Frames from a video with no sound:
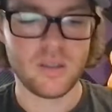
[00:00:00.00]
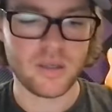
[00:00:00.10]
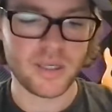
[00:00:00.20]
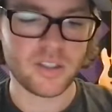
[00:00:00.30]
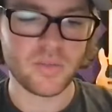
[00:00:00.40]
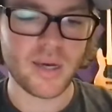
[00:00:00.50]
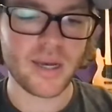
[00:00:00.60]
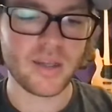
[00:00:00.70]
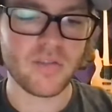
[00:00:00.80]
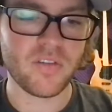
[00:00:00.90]
Okay, so
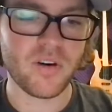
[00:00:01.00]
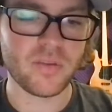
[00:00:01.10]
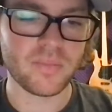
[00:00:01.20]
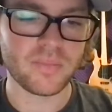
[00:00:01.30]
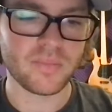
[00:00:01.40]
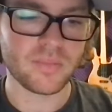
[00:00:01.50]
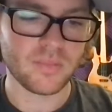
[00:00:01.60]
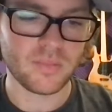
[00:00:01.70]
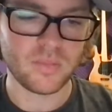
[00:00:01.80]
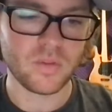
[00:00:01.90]
back in the phone.
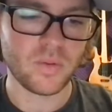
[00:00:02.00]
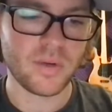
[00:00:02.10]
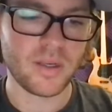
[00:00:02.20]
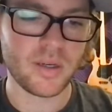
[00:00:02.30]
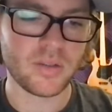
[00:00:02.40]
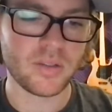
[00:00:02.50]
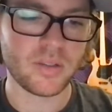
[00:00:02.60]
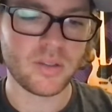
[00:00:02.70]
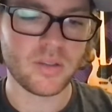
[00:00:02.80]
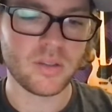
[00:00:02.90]
So we want to go
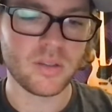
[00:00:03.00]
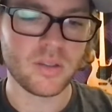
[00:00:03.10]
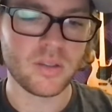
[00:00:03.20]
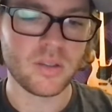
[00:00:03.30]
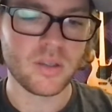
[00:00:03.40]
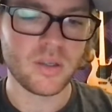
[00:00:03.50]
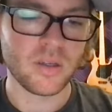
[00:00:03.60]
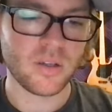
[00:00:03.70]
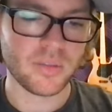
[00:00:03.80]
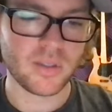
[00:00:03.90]
to
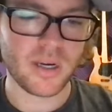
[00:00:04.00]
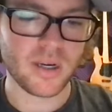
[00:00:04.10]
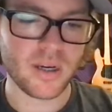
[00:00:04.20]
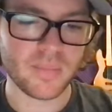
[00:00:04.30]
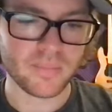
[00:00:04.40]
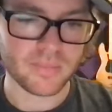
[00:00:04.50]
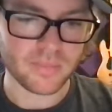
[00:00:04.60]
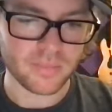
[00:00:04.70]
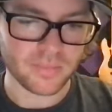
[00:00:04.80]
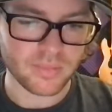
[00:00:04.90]
crypto.com.
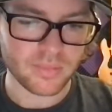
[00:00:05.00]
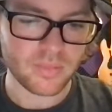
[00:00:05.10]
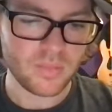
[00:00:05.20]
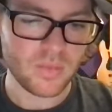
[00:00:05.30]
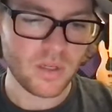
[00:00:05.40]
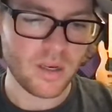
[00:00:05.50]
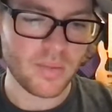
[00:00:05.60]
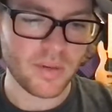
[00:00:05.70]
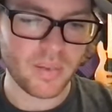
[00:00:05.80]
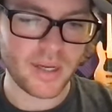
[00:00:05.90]
I'm
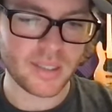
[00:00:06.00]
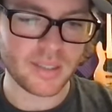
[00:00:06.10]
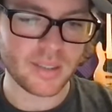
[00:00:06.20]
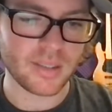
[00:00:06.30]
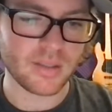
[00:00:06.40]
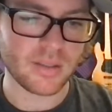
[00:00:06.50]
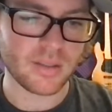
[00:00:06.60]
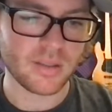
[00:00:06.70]
going to paste this